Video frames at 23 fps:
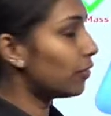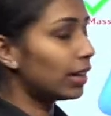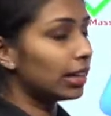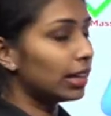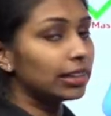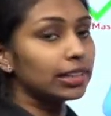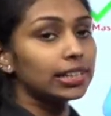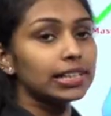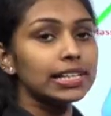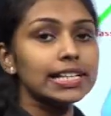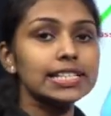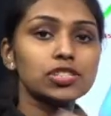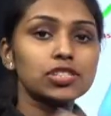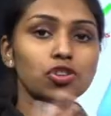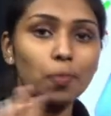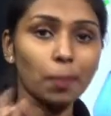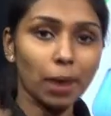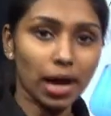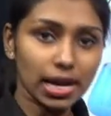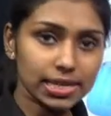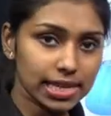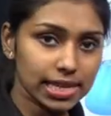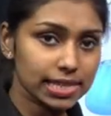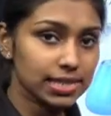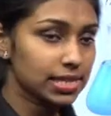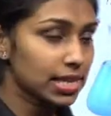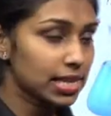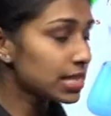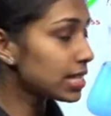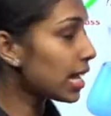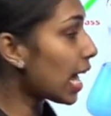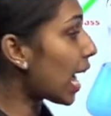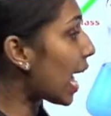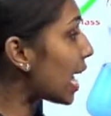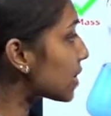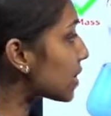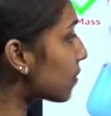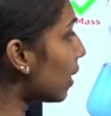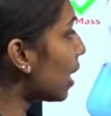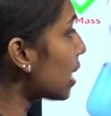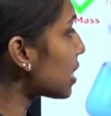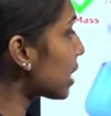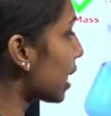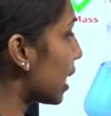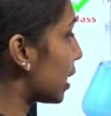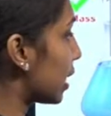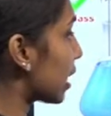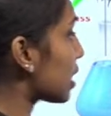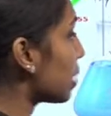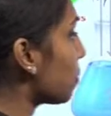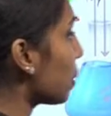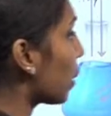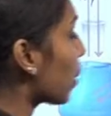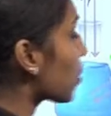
one, there is no mass exchange as well as heat exchange